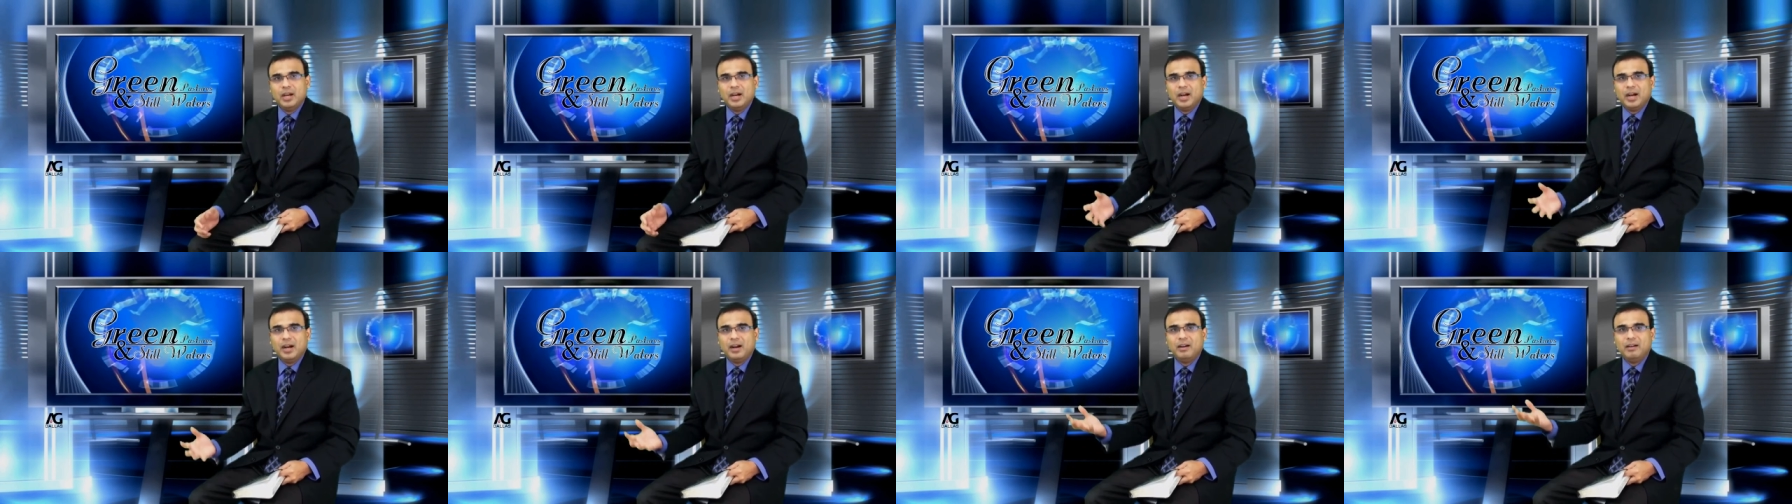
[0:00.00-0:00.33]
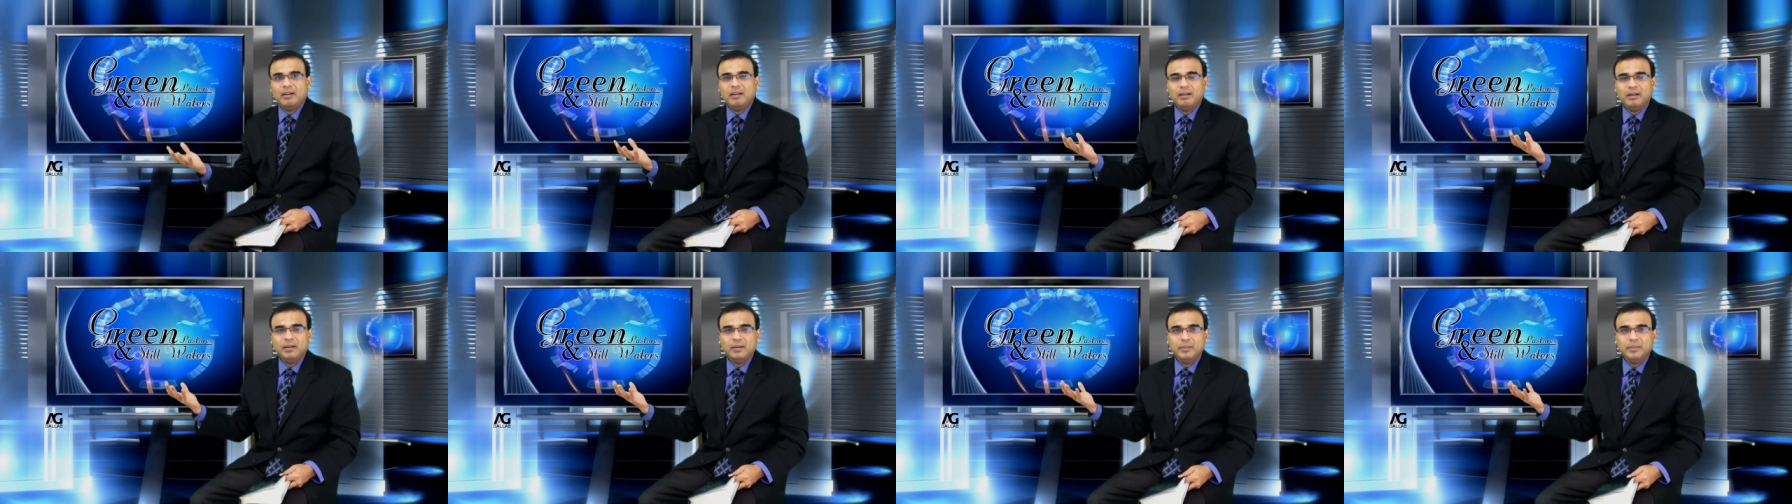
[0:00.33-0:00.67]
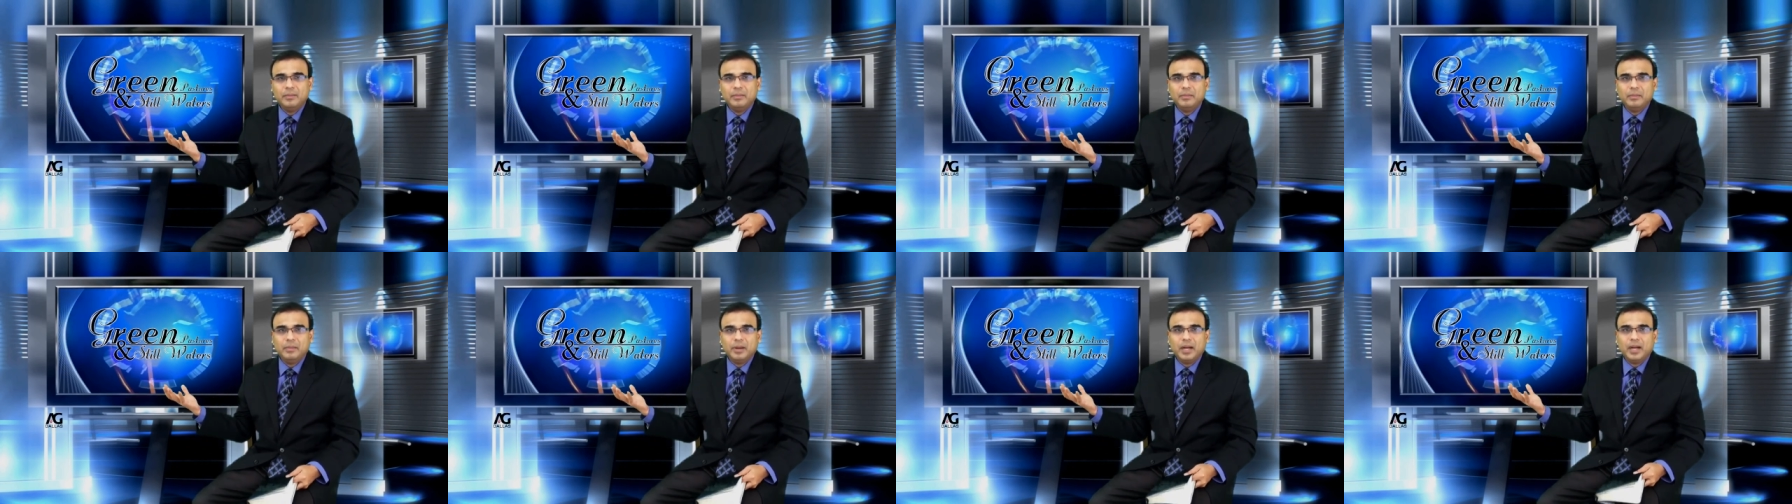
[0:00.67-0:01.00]
a,
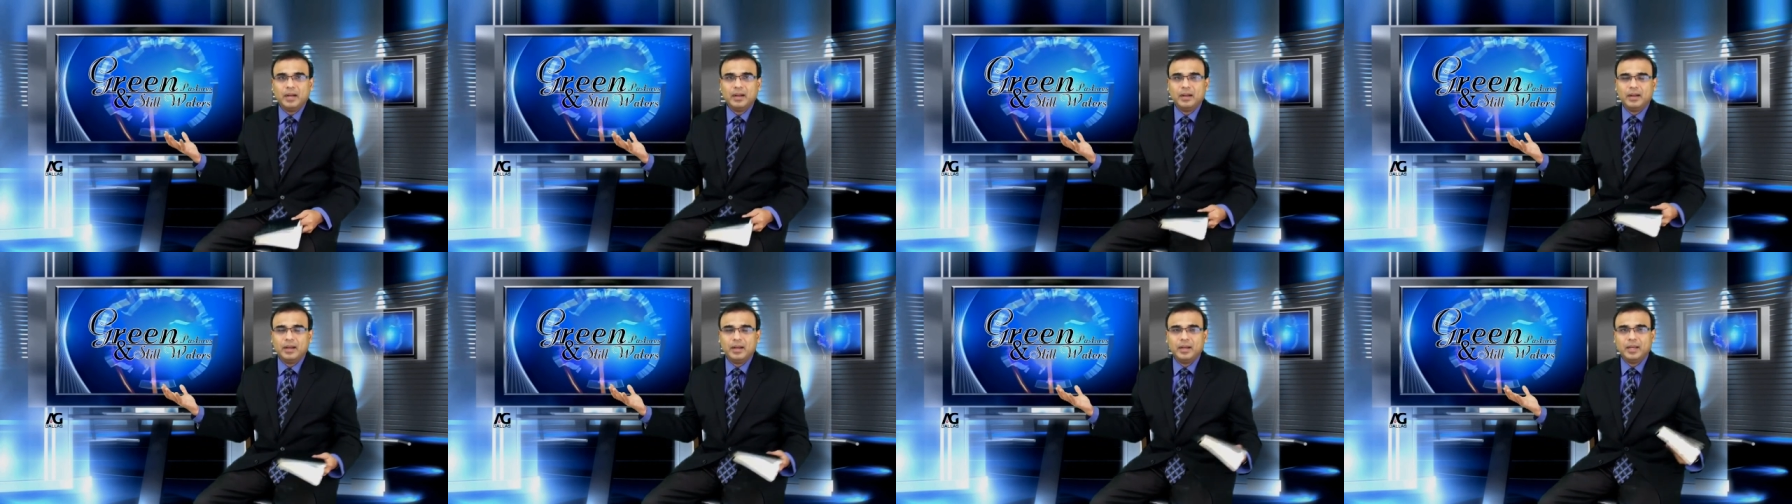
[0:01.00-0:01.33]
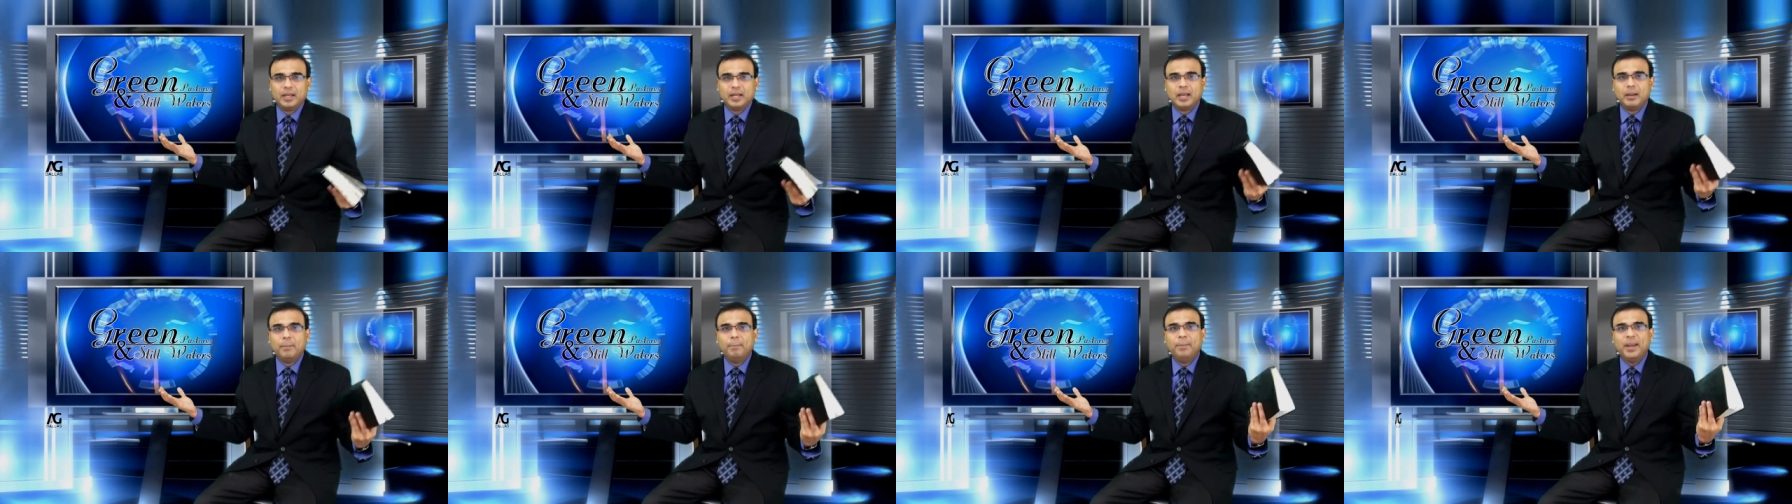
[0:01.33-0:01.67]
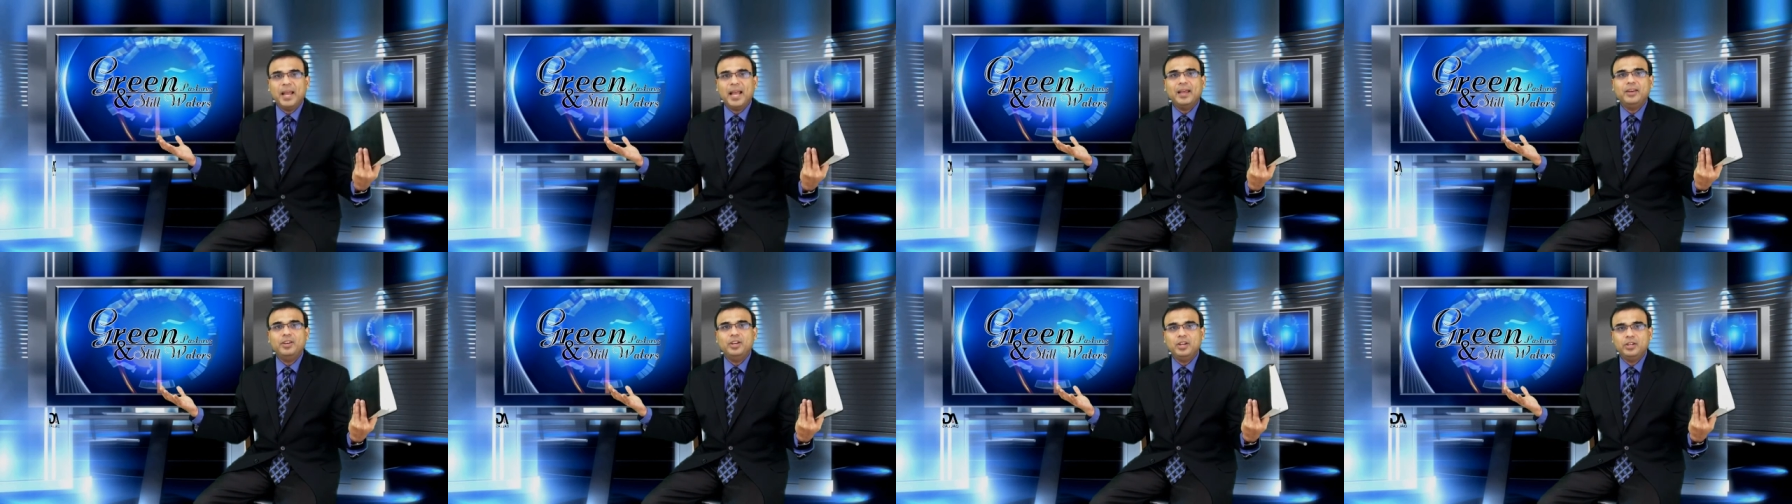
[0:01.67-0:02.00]
a
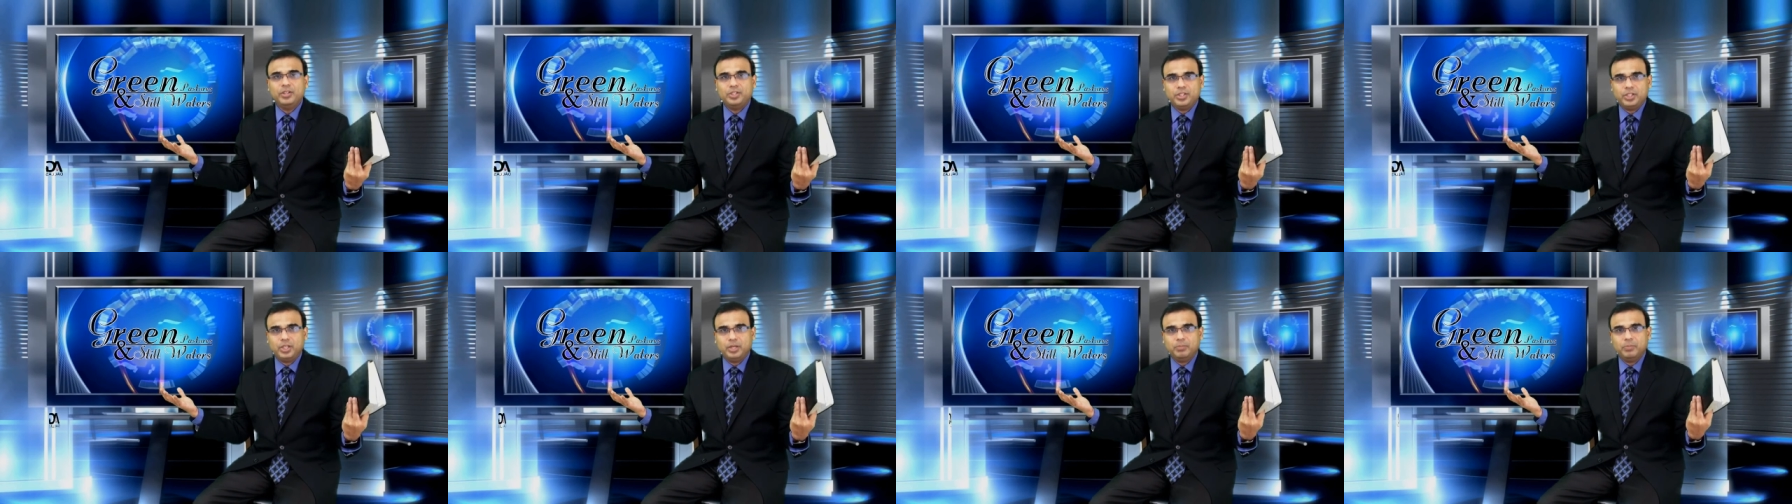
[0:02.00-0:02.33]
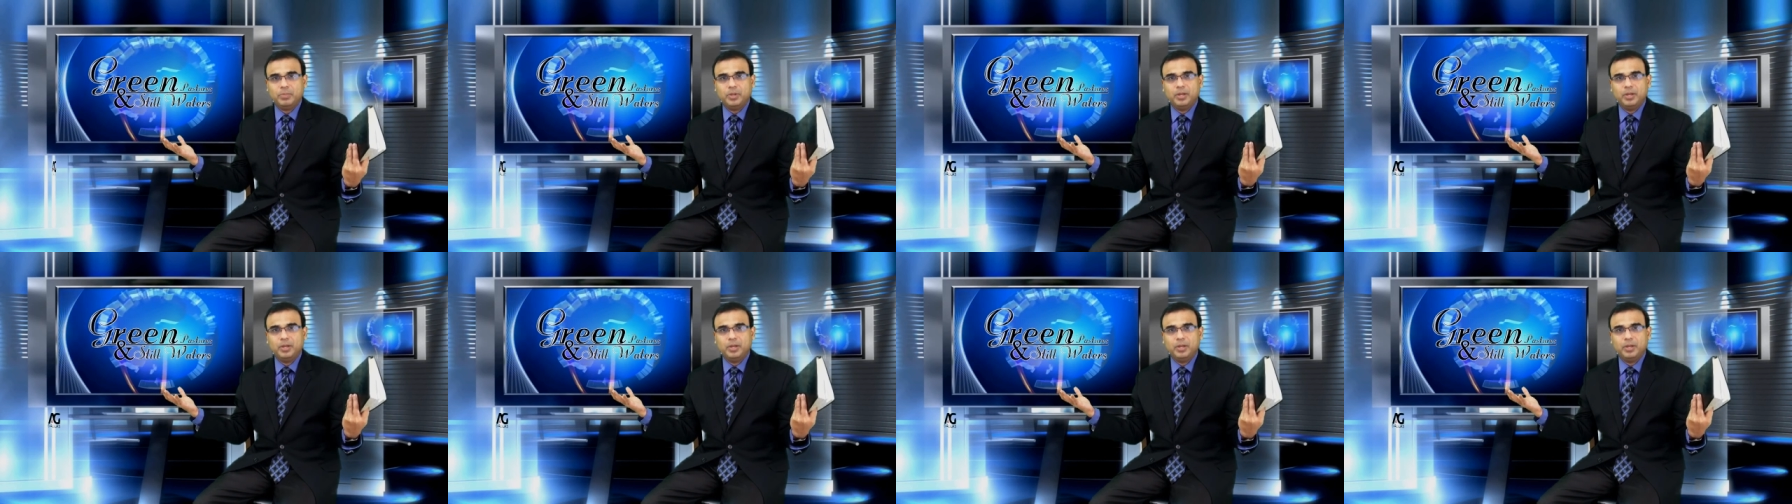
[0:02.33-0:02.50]
companionship